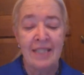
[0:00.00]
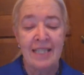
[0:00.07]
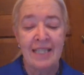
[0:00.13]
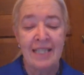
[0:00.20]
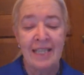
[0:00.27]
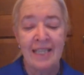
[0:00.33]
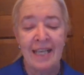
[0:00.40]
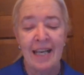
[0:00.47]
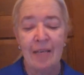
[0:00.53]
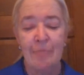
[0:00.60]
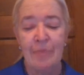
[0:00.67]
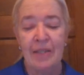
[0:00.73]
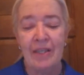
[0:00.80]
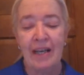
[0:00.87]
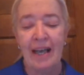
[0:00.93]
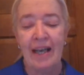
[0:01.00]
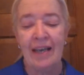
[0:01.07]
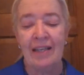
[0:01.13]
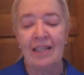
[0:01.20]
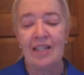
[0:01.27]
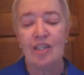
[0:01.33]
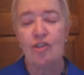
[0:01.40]
Slade had been
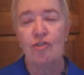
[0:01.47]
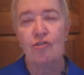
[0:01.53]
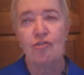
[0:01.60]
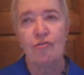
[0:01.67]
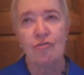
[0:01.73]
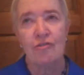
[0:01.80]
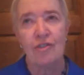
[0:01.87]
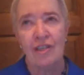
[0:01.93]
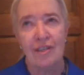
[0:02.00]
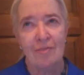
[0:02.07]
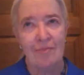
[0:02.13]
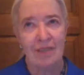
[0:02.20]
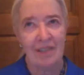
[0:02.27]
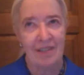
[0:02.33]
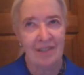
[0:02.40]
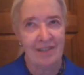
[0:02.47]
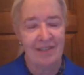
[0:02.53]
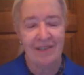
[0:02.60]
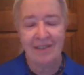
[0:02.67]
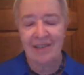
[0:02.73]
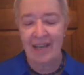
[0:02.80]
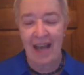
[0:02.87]
an extremely
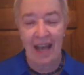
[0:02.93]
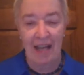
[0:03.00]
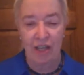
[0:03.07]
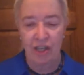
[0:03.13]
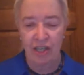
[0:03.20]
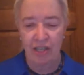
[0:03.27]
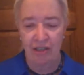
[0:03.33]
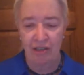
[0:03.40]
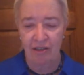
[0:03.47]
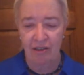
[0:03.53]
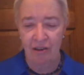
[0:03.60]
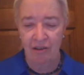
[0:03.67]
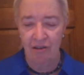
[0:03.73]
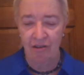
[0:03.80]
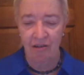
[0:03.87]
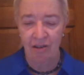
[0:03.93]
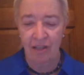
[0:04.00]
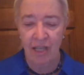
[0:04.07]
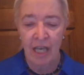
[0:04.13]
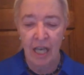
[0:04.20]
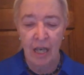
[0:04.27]
dashing girl,